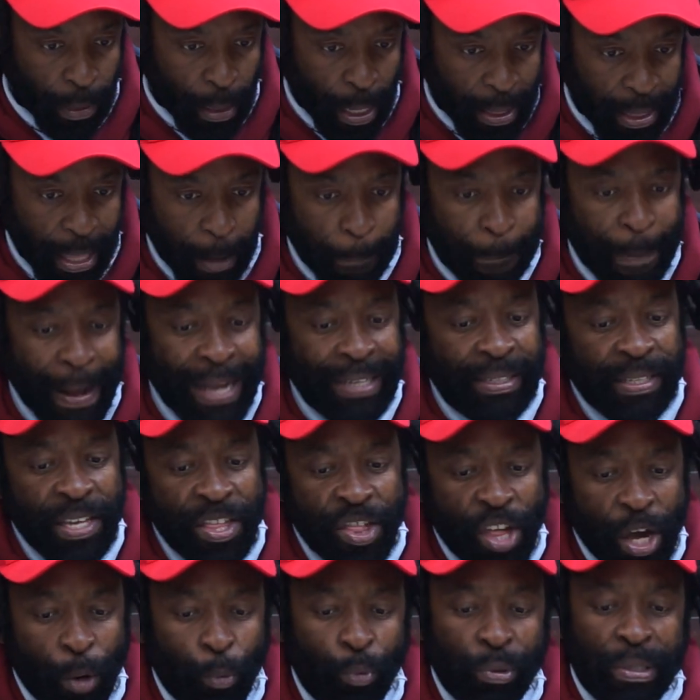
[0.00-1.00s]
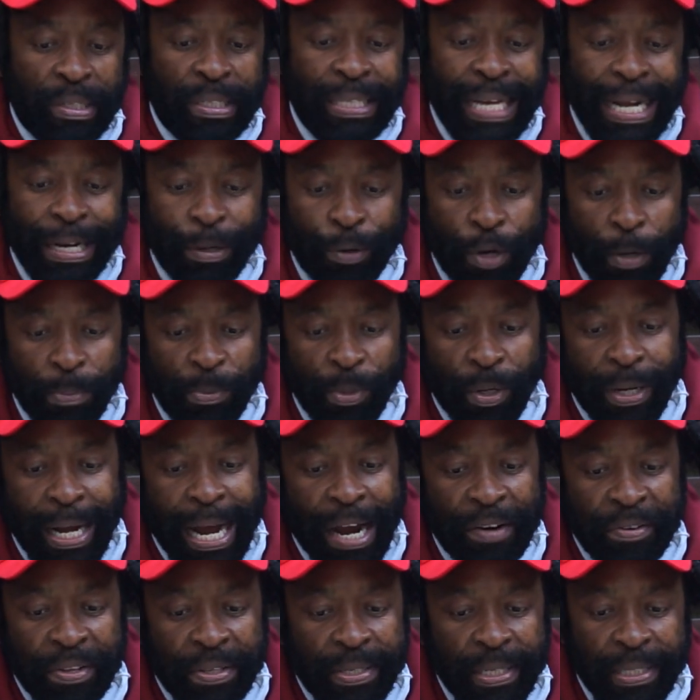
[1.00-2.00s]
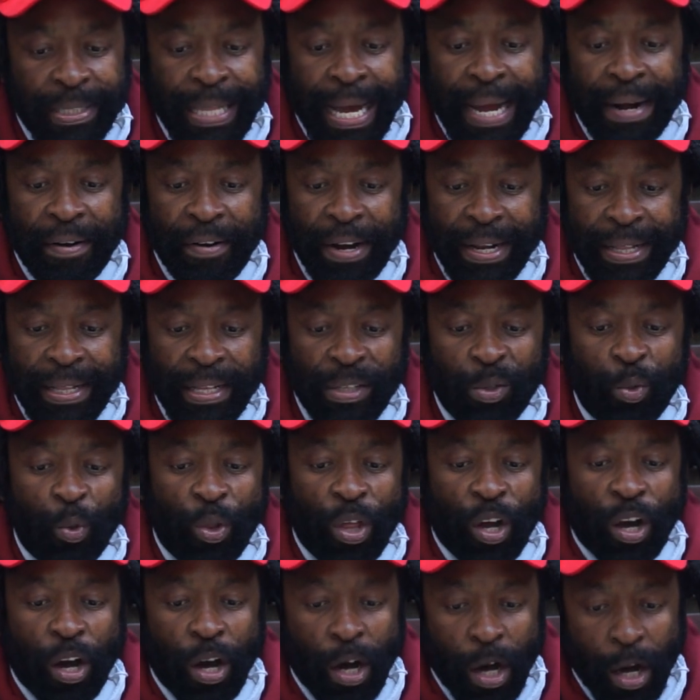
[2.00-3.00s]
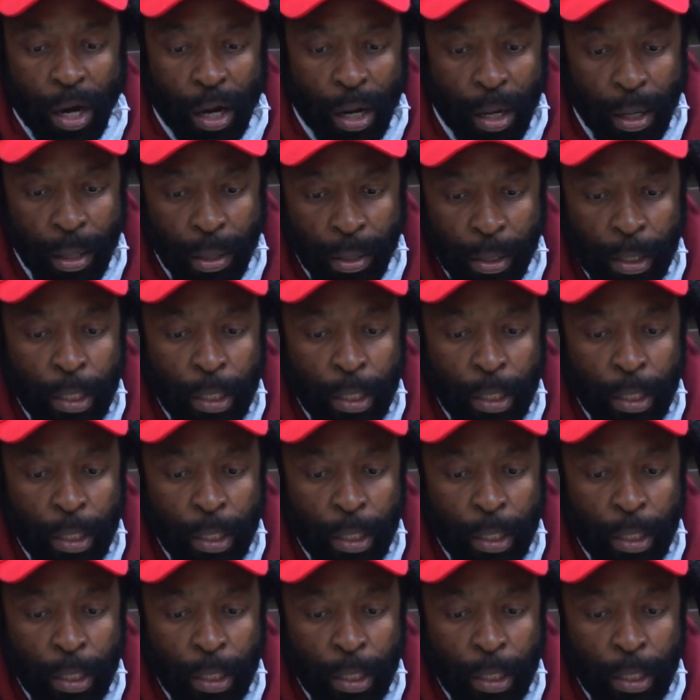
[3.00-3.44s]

The passenger would send cryptocurrency directly to the car,